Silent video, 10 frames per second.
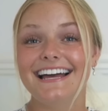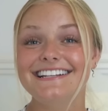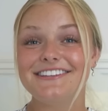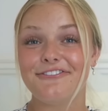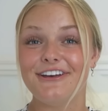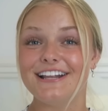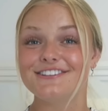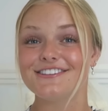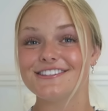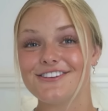Then to
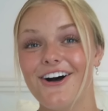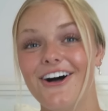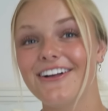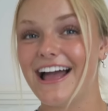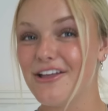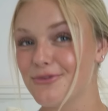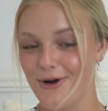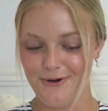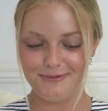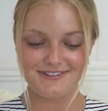finish this haul, guys, we're
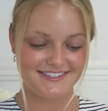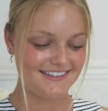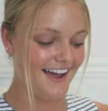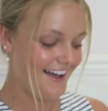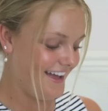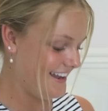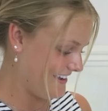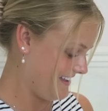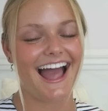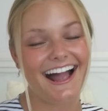almost
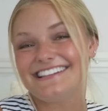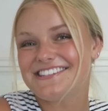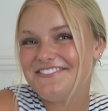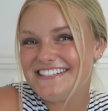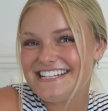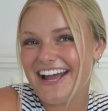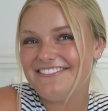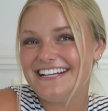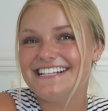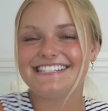done. I got some
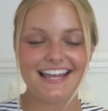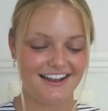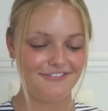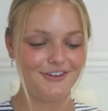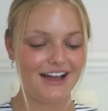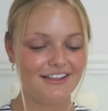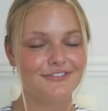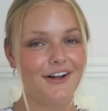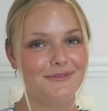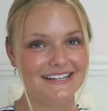pajamas, and if you guys
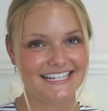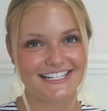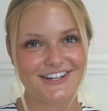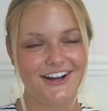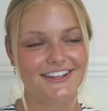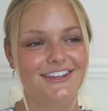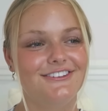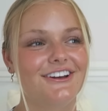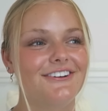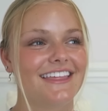follow my TikTok,
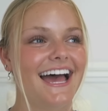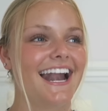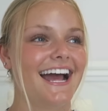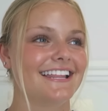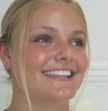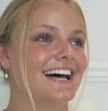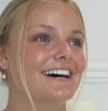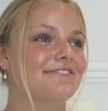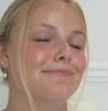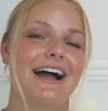you know that I
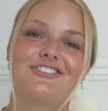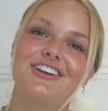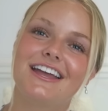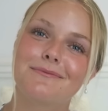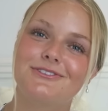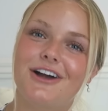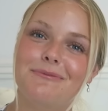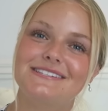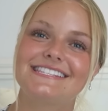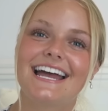love matching
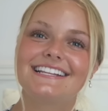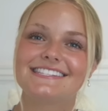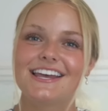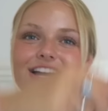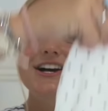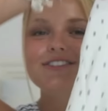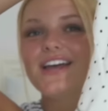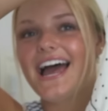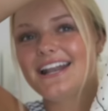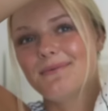pajama sets. So
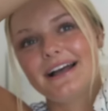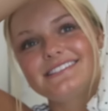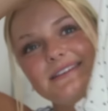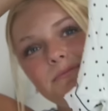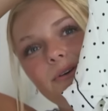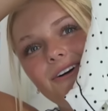I had to buy some